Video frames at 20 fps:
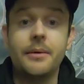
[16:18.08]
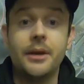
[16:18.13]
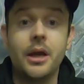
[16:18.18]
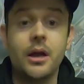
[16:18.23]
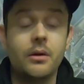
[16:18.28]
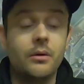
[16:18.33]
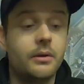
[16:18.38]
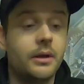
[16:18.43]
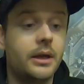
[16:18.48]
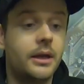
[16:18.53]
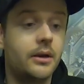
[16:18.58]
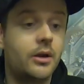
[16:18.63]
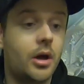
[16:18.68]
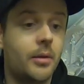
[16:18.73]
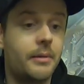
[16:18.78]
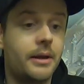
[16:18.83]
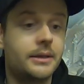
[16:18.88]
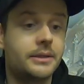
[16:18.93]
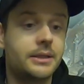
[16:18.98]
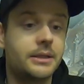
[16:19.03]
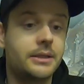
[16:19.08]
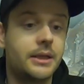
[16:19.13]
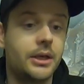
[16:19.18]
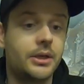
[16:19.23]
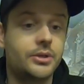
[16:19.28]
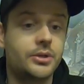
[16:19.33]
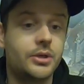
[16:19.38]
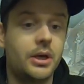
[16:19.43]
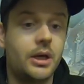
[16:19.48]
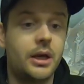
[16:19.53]
me know in comments,
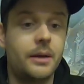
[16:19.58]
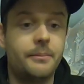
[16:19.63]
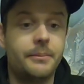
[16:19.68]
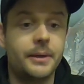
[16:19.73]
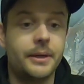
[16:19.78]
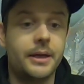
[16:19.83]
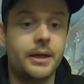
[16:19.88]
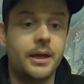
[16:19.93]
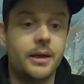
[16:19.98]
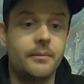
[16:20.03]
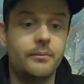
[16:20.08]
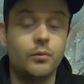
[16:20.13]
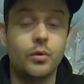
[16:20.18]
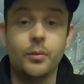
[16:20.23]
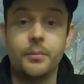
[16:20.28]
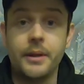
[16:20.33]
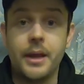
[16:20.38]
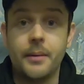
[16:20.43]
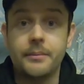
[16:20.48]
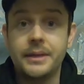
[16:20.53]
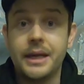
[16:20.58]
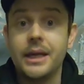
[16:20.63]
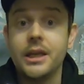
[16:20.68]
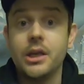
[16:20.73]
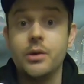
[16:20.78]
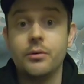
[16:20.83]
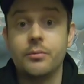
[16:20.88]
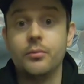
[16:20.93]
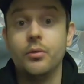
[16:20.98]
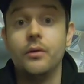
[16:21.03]
etc., but um, we'll be updating
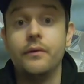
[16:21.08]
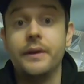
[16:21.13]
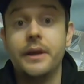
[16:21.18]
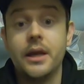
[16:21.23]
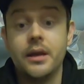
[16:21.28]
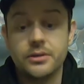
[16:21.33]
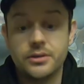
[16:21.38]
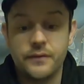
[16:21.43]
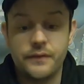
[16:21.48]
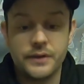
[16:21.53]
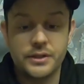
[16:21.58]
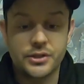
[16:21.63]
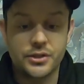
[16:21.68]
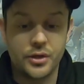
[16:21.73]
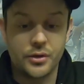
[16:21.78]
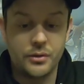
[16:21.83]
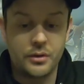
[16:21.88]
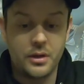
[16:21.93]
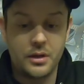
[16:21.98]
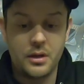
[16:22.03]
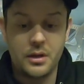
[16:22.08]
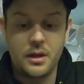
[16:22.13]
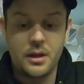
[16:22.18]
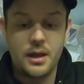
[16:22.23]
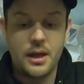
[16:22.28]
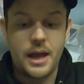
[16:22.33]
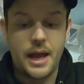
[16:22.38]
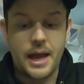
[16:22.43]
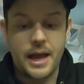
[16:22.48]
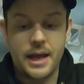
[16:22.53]
you with more videos of this soon.
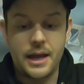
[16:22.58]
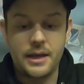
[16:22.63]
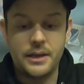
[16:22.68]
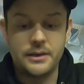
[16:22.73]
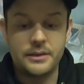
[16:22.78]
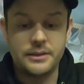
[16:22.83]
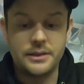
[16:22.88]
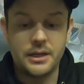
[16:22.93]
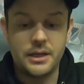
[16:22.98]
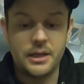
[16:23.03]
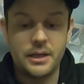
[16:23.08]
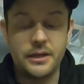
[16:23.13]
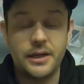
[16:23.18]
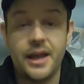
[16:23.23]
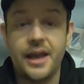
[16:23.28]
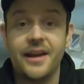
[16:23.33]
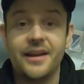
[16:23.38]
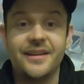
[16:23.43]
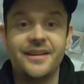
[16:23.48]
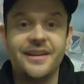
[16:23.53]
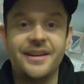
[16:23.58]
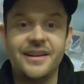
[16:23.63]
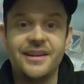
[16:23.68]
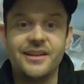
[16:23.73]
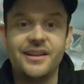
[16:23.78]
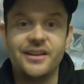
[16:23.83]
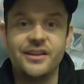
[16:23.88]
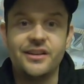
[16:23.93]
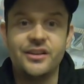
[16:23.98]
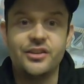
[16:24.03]
And uh, yeah,
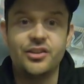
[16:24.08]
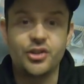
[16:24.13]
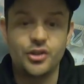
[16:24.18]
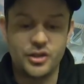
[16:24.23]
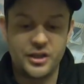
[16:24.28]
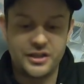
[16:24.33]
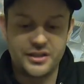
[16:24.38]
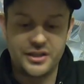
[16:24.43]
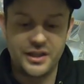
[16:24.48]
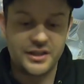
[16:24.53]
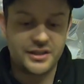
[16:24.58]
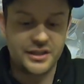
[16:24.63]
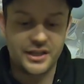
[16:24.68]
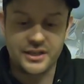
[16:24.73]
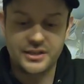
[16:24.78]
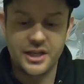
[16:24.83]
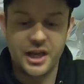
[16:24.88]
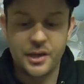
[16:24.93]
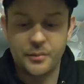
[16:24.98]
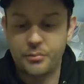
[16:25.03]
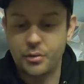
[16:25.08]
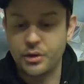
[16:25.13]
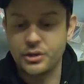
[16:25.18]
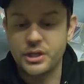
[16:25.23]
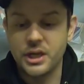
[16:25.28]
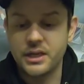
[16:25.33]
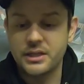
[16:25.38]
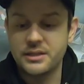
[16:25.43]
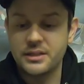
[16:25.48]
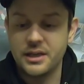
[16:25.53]
it, it should, it's, it's an exciting
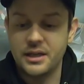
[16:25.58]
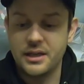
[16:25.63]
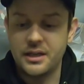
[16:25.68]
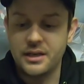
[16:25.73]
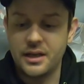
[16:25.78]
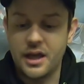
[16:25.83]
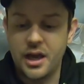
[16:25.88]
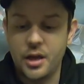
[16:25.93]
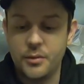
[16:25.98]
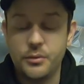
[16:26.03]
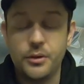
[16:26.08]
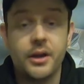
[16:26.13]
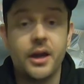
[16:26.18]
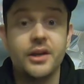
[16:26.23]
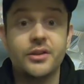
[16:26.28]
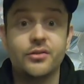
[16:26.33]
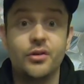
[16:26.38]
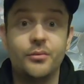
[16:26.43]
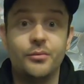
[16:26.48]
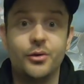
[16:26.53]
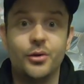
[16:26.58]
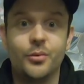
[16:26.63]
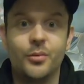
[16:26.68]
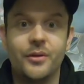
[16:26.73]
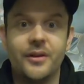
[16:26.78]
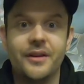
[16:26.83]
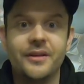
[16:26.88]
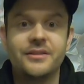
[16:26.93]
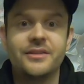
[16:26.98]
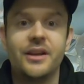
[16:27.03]
project and I hope you guys are on board
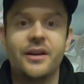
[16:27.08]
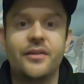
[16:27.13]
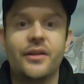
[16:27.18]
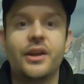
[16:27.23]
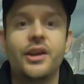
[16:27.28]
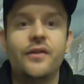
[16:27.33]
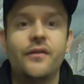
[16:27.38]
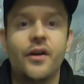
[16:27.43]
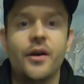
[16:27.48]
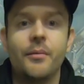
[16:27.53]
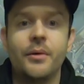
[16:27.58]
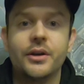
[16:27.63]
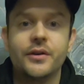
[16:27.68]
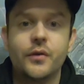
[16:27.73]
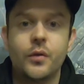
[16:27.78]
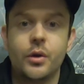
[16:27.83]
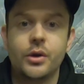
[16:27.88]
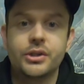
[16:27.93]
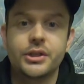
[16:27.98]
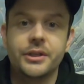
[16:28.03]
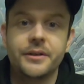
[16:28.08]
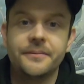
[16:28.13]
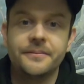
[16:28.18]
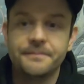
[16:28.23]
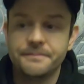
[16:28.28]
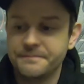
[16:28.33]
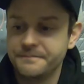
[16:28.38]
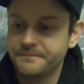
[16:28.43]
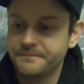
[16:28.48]
with it. So thank you very much for watching.